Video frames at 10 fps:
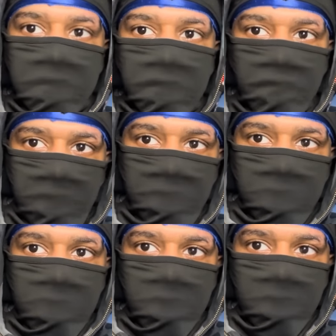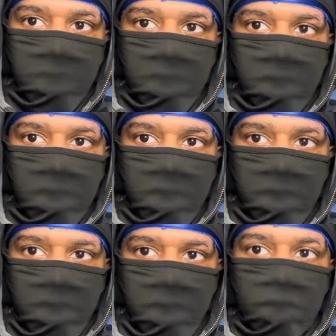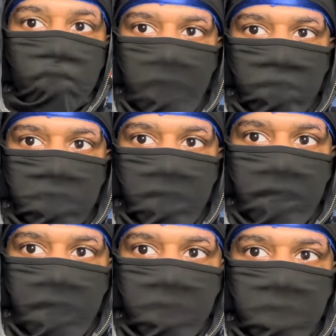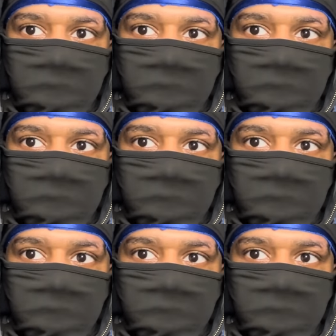serious. Real serious.